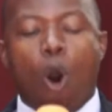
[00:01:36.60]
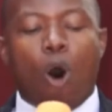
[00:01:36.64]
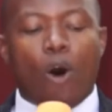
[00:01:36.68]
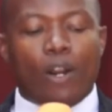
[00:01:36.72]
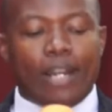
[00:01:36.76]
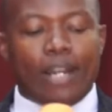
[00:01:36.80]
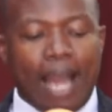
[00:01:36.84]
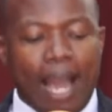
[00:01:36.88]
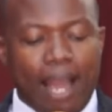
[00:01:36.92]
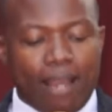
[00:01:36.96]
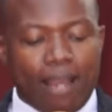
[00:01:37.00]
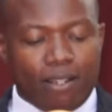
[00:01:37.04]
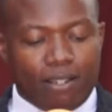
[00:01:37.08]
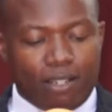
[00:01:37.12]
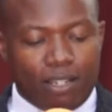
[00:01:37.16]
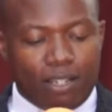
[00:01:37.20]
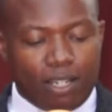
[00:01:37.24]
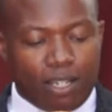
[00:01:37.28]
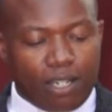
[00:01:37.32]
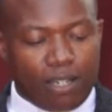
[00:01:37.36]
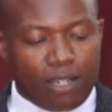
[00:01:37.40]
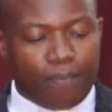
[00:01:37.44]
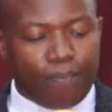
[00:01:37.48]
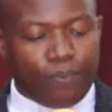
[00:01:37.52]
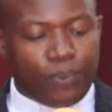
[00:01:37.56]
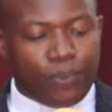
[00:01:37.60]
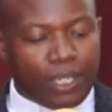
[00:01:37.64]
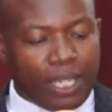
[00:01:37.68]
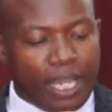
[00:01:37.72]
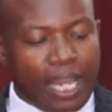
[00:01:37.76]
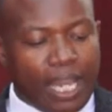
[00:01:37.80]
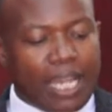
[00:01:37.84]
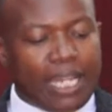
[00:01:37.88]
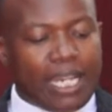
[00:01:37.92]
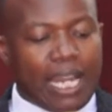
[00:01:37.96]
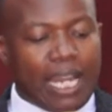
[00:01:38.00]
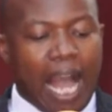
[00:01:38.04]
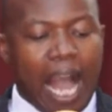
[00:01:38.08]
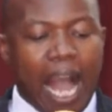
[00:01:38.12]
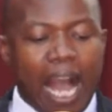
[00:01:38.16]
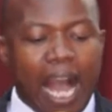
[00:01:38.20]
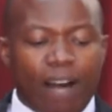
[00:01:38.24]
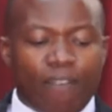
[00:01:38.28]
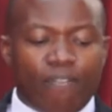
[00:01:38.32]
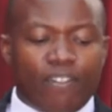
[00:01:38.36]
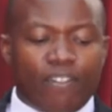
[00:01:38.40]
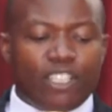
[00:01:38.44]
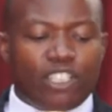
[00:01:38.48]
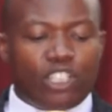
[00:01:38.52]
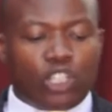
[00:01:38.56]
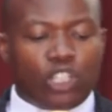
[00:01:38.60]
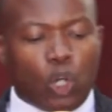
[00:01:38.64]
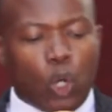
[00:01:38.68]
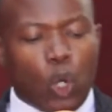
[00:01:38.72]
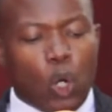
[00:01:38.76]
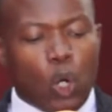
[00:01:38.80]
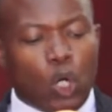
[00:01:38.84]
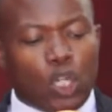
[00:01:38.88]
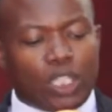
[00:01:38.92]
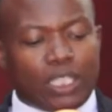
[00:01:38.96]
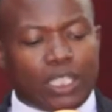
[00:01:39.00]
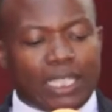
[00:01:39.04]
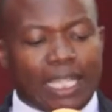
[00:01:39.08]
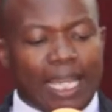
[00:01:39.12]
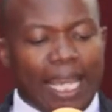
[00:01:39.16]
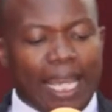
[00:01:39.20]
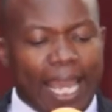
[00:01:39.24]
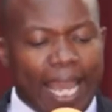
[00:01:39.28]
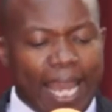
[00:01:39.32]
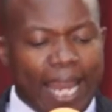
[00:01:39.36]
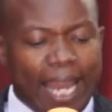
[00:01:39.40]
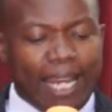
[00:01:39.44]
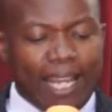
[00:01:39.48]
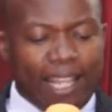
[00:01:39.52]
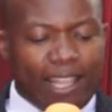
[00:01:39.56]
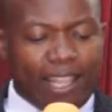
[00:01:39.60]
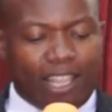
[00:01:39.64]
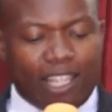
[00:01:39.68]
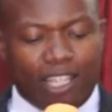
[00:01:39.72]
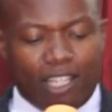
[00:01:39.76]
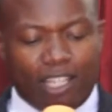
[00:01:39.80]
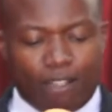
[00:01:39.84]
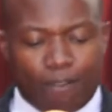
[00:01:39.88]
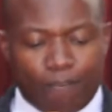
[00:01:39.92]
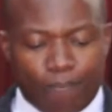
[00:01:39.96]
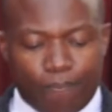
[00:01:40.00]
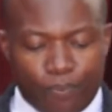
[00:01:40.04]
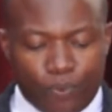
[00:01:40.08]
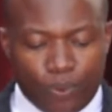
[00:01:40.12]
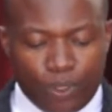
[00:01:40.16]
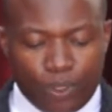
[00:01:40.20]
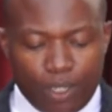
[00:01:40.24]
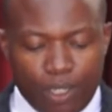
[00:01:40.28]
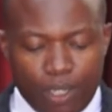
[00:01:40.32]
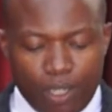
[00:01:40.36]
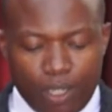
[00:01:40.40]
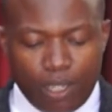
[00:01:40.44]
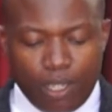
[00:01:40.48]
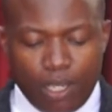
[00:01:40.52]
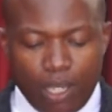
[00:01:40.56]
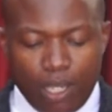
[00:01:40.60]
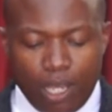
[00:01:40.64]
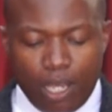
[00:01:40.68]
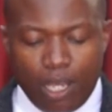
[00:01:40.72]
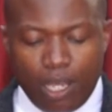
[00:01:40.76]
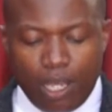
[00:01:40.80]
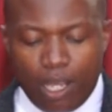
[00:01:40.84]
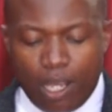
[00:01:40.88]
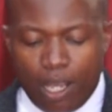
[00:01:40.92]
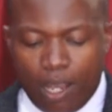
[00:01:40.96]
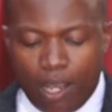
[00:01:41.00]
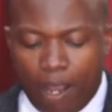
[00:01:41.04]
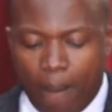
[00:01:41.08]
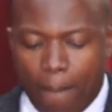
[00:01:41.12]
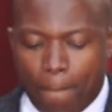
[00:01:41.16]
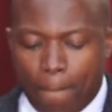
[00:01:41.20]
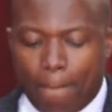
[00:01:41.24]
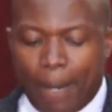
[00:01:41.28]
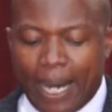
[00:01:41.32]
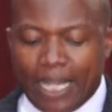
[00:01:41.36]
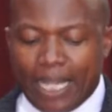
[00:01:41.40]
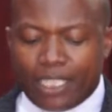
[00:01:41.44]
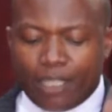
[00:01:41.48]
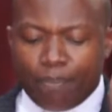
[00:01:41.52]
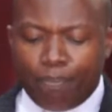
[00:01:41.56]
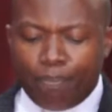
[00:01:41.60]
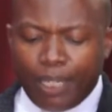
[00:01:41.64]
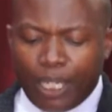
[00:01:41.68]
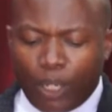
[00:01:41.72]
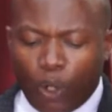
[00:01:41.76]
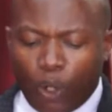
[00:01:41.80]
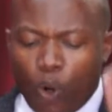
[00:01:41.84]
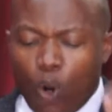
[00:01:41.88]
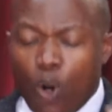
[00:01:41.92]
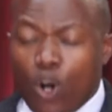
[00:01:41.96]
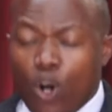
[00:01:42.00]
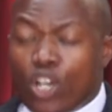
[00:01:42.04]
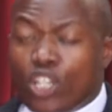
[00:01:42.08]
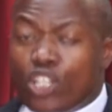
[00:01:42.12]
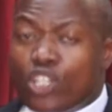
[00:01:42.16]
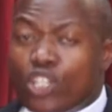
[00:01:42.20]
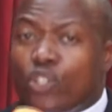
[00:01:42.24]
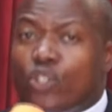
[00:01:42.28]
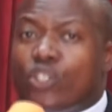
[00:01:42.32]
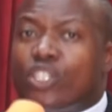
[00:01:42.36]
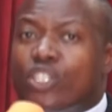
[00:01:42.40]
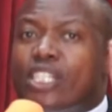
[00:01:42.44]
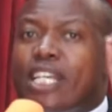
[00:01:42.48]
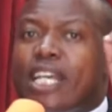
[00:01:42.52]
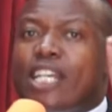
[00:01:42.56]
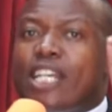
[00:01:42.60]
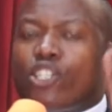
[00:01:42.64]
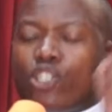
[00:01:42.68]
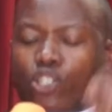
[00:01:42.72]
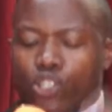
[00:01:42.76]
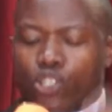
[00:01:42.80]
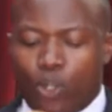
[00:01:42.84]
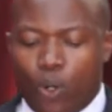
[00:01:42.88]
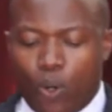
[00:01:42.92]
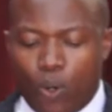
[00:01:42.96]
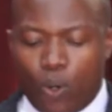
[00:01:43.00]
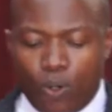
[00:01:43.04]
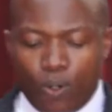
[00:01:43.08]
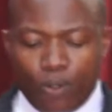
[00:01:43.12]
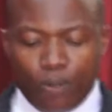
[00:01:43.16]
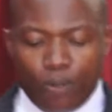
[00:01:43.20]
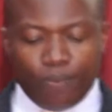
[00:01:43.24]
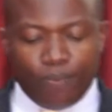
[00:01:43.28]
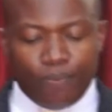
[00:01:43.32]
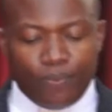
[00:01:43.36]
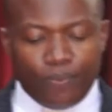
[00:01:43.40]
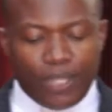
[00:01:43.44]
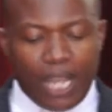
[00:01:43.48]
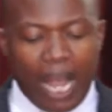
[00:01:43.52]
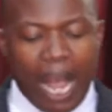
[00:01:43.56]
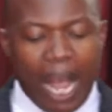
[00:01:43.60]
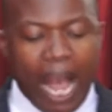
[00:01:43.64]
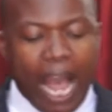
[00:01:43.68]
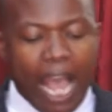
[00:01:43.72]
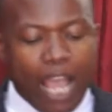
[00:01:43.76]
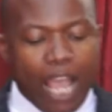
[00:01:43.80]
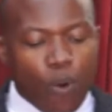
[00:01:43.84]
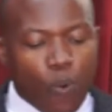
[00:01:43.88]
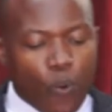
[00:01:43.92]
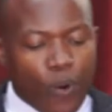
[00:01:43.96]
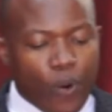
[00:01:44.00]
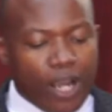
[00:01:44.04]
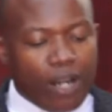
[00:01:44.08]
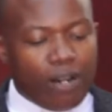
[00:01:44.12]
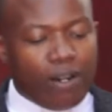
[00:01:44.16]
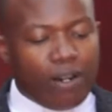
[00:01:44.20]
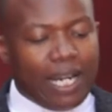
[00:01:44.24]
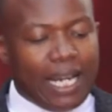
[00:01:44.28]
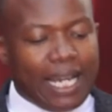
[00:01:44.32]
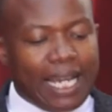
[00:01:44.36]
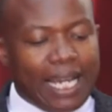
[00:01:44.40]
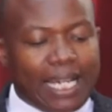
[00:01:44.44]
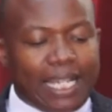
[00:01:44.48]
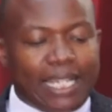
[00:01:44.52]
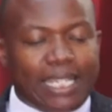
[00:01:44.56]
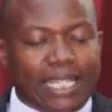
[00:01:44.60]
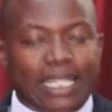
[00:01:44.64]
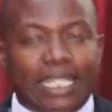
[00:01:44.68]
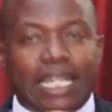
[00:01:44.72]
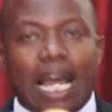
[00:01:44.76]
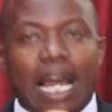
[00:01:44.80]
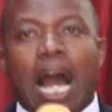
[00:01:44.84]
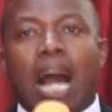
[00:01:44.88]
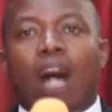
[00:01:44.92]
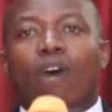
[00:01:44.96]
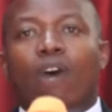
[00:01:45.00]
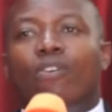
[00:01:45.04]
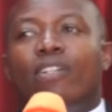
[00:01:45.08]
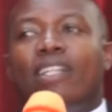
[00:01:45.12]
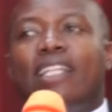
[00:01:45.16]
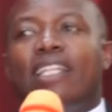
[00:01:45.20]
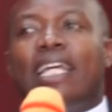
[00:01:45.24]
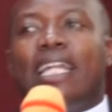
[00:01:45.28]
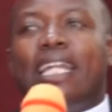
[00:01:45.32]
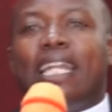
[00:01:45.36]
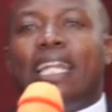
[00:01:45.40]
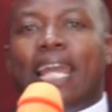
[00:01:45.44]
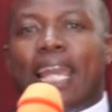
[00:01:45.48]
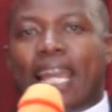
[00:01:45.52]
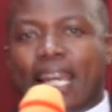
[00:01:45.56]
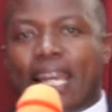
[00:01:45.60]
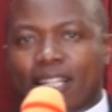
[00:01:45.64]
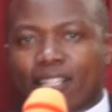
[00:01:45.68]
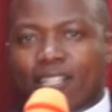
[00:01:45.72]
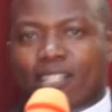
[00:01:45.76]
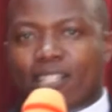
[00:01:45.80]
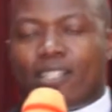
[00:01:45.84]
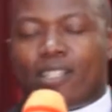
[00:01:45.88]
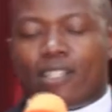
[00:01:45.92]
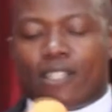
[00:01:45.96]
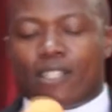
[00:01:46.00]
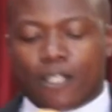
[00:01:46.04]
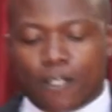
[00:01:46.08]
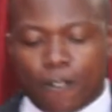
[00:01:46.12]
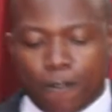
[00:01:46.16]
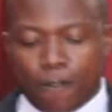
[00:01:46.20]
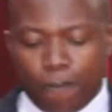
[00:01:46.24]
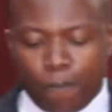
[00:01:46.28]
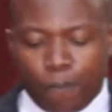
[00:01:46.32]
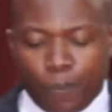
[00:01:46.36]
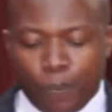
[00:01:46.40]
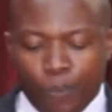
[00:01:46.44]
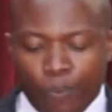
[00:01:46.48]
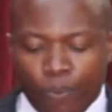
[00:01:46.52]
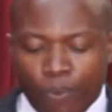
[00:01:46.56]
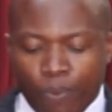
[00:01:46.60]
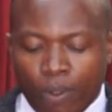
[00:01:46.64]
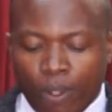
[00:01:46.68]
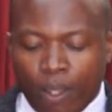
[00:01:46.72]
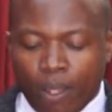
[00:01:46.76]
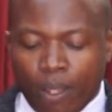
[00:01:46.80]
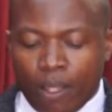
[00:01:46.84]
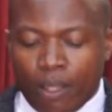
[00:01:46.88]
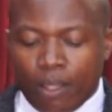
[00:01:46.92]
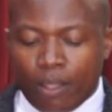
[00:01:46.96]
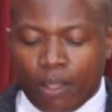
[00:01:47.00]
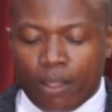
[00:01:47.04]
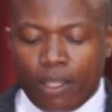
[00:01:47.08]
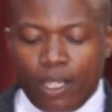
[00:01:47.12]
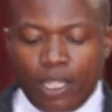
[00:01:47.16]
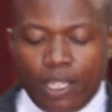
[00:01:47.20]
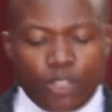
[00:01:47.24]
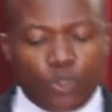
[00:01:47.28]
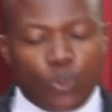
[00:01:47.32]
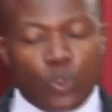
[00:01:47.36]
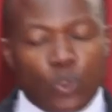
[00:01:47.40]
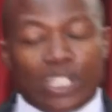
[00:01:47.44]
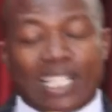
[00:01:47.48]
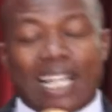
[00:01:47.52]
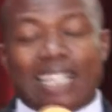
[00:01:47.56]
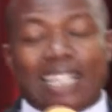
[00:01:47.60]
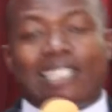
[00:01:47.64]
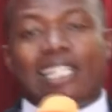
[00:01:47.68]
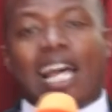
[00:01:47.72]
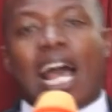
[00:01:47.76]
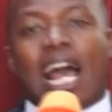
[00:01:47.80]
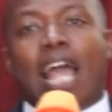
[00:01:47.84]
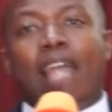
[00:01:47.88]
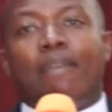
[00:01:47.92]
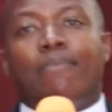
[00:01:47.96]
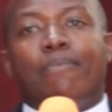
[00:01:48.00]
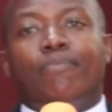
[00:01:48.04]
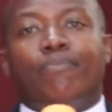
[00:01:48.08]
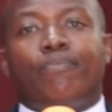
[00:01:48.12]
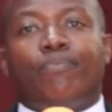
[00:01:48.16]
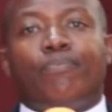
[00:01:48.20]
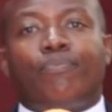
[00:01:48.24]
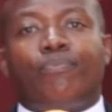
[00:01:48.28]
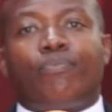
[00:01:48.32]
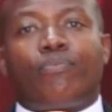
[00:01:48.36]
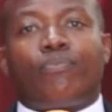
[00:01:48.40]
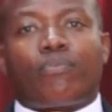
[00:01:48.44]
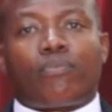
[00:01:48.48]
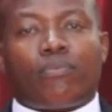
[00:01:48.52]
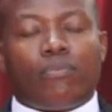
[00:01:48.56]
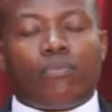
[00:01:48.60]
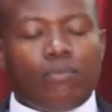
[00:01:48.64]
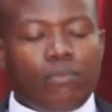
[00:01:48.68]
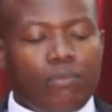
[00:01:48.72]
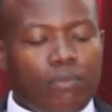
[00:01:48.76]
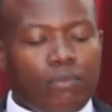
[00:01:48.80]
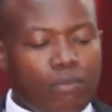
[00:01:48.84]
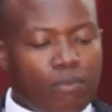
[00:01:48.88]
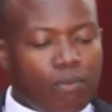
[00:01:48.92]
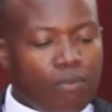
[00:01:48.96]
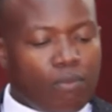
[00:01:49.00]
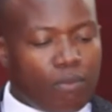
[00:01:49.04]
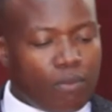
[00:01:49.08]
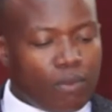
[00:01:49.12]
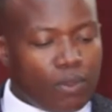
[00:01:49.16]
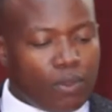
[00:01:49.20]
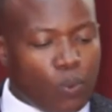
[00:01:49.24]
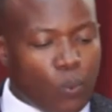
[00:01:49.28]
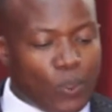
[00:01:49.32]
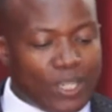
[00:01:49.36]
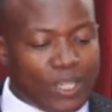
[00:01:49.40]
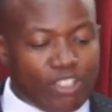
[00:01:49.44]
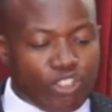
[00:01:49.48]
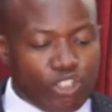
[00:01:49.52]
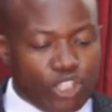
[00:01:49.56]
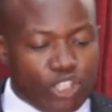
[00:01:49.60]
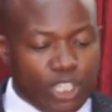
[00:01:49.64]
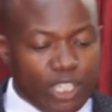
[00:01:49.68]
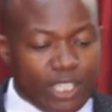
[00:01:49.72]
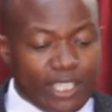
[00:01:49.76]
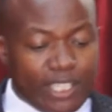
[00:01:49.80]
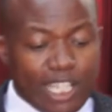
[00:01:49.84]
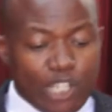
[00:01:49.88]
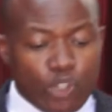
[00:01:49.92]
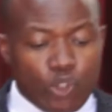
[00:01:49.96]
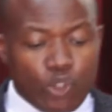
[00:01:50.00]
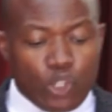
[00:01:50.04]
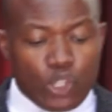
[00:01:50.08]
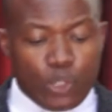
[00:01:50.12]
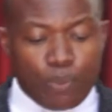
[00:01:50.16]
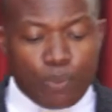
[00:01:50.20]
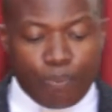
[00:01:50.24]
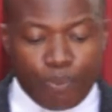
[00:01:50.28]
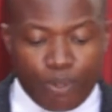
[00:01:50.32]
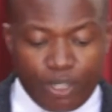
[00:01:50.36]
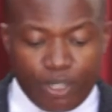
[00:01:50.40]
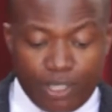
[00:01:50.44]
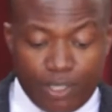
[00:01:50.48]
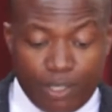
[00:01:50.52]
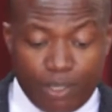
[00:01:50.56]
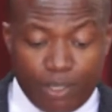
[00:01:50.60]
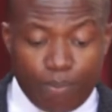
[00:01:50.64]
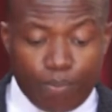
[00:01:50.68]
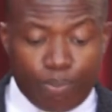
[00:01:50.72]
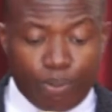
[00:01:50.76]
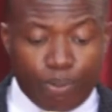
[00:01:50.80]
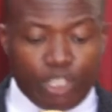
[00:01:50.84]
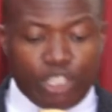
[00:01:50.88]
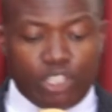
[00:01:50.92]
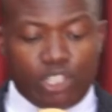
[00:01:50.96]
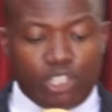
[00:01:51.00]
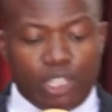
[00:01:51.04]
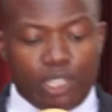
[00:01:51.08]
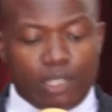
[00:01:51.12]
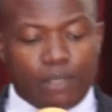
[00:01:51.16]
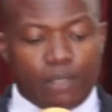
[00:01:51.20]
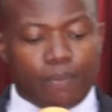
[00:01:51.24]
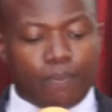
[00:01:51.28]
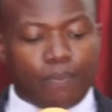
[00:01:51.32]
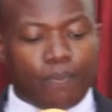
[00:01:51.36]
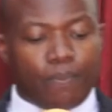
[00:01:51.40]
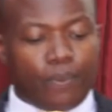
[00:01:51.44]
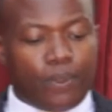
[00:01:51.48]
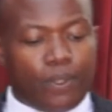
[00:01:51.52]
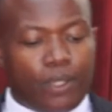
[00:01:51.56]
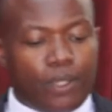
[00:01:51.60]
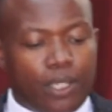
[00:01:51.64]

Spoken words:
night and haven't caught anything. But because you say so, I will let down the nets. This was a time when Jesus was preaching